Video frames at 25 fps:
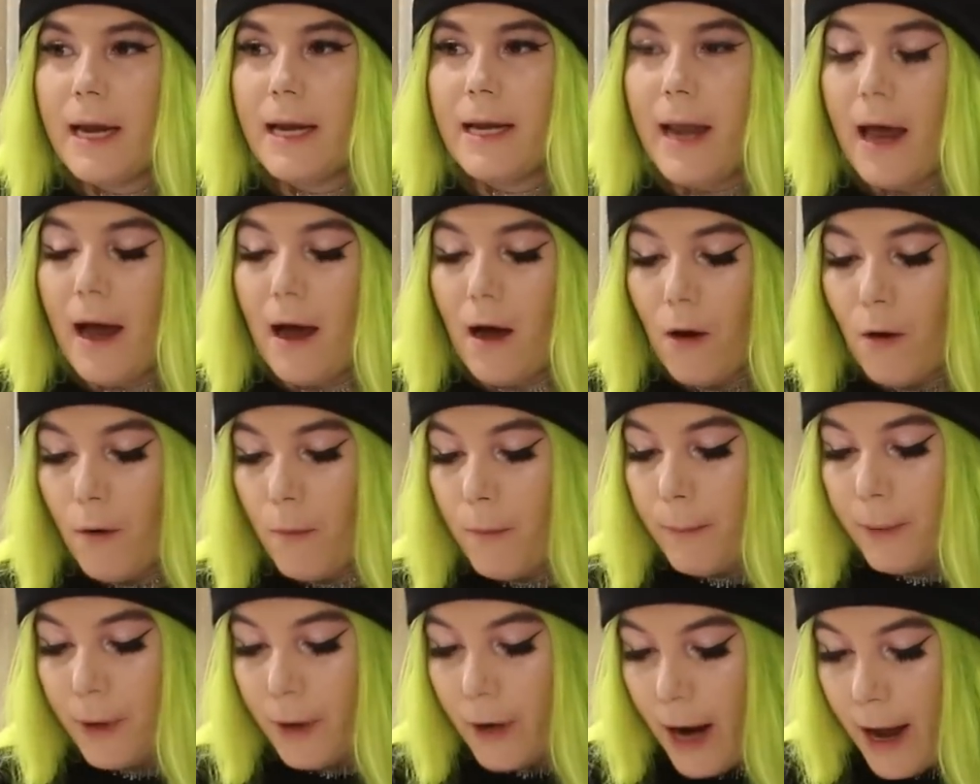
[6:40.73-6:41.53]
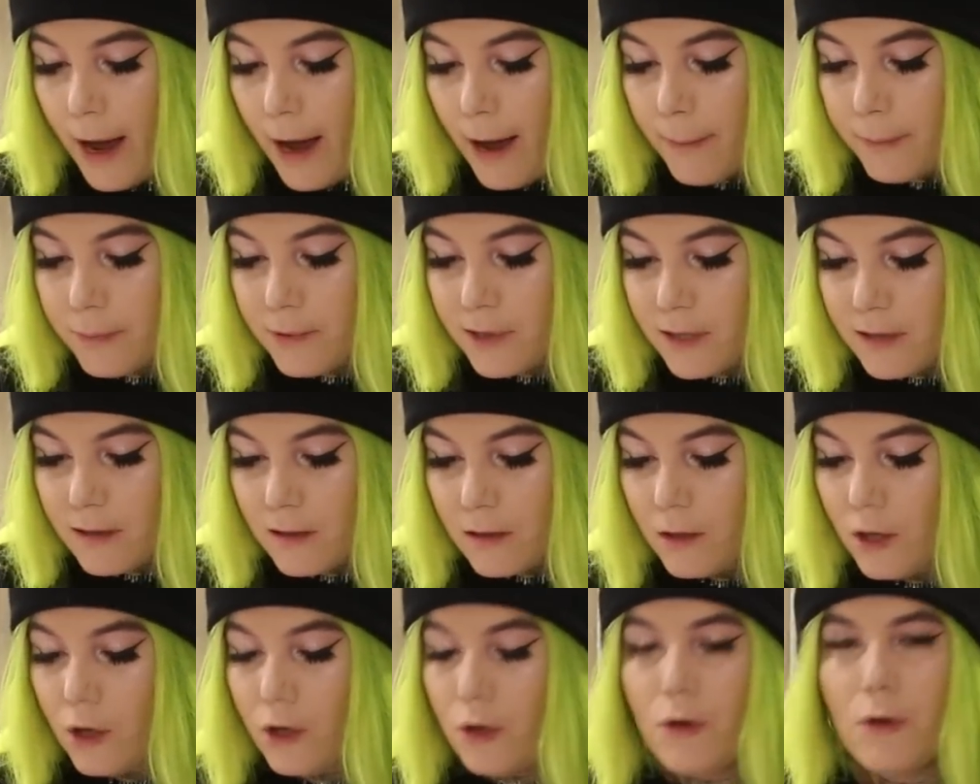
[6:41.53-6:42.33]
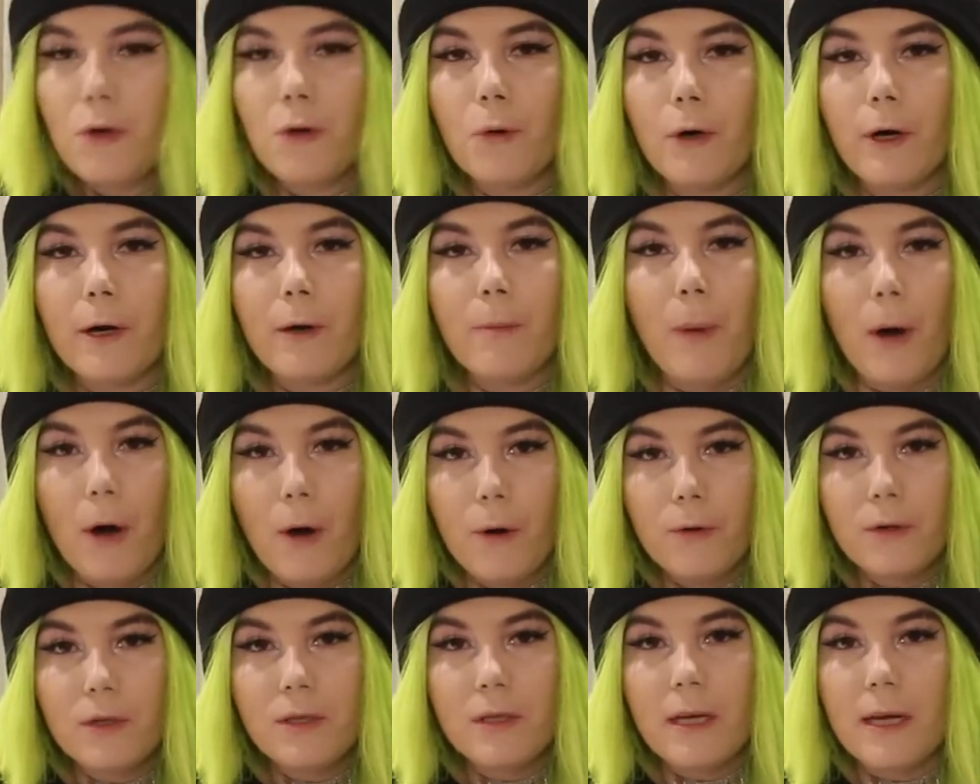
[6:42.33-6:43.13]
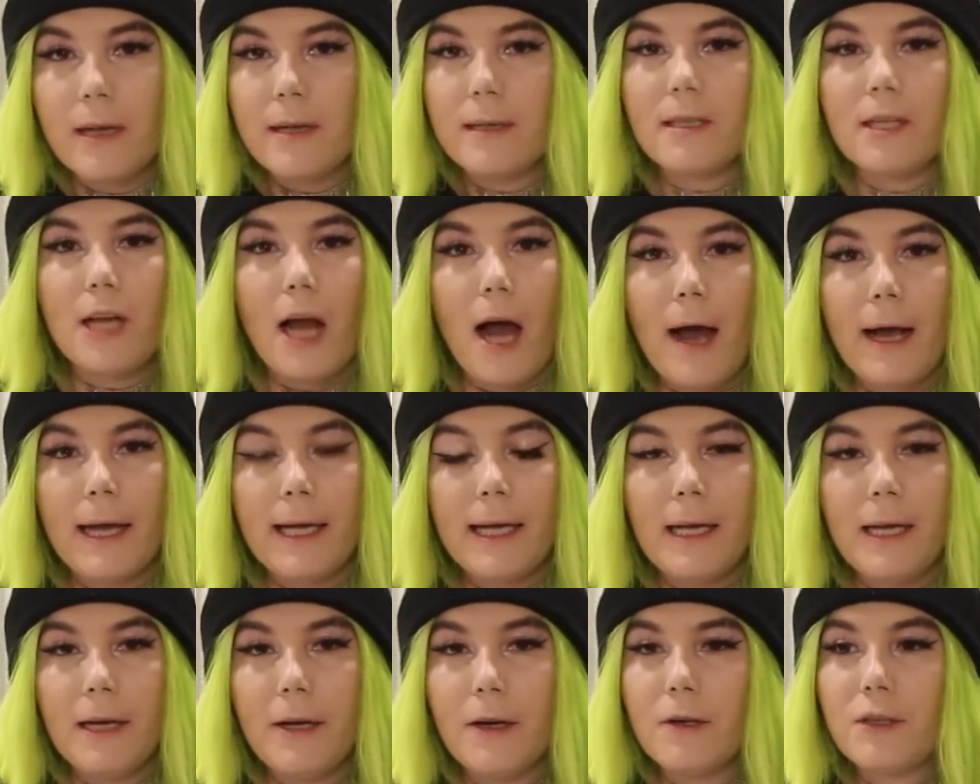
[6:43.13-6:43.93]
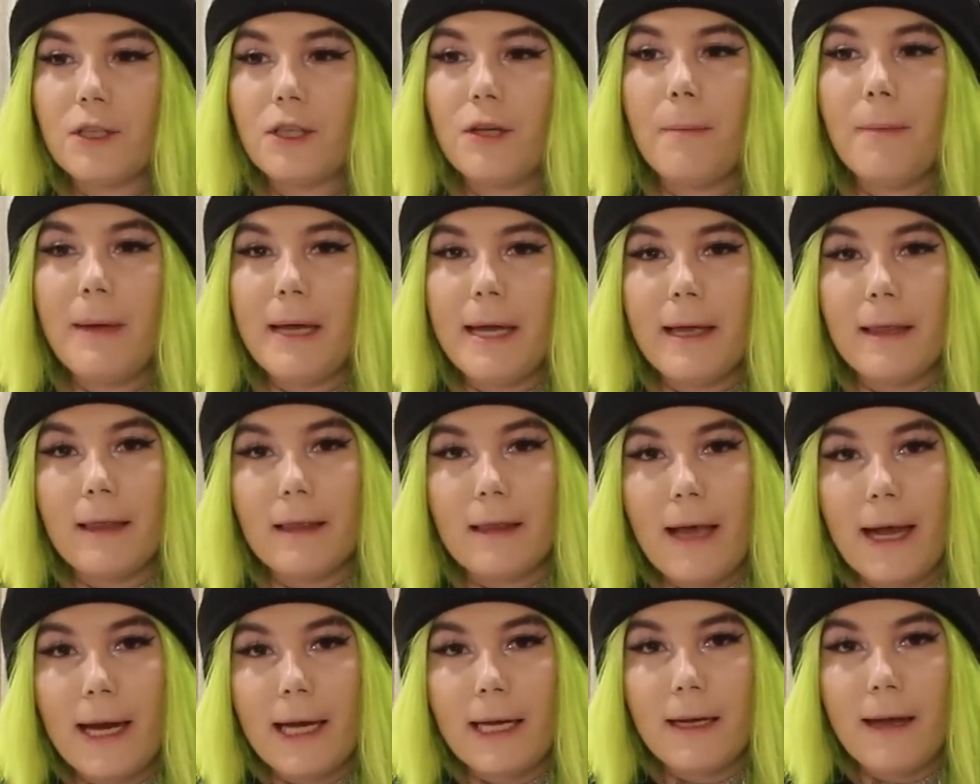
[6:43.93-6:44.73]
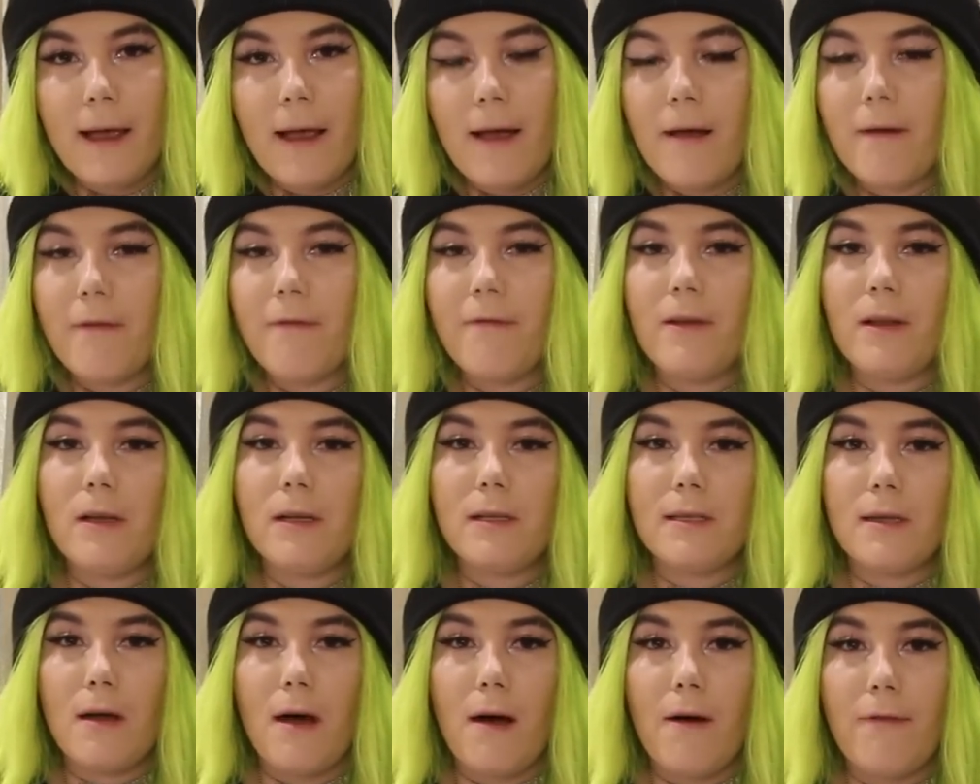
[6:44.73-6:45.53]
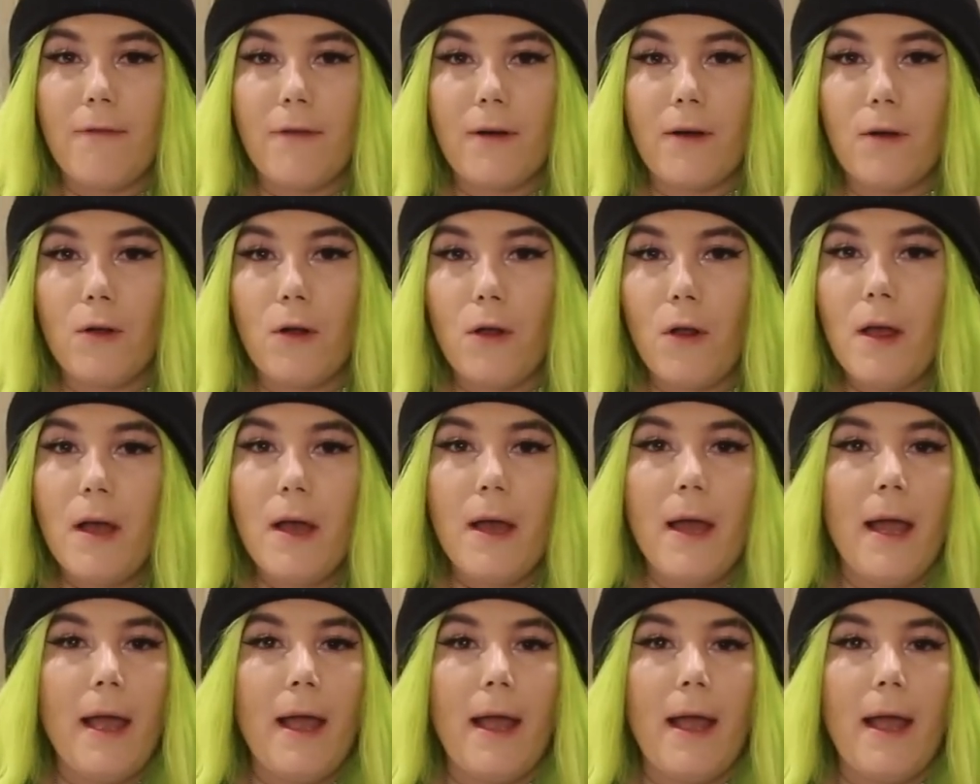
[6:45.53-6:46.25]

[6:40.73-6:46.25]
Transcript: Now, perhaps the New York Post is not here to be enlightening, philosophical,